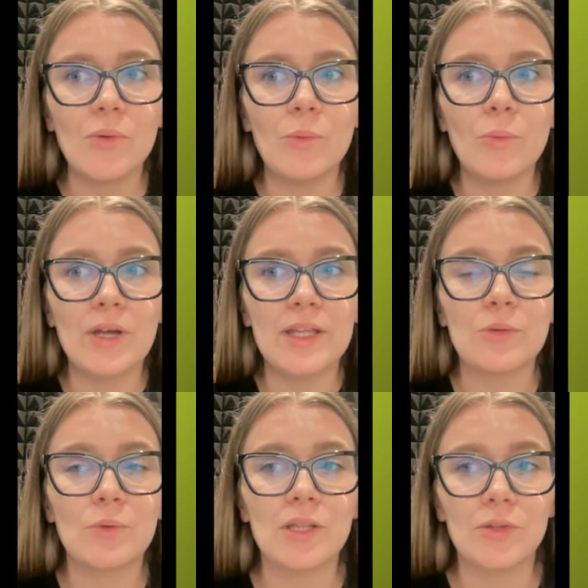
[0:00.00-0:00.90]

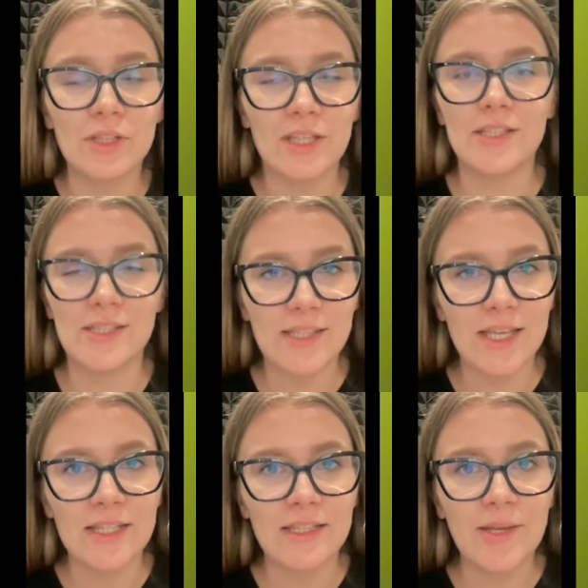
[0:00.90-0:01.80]
When we looked at this
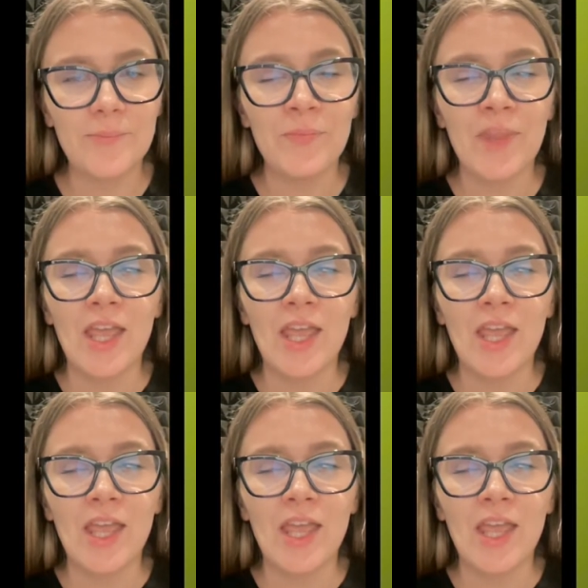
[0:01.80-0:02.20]
data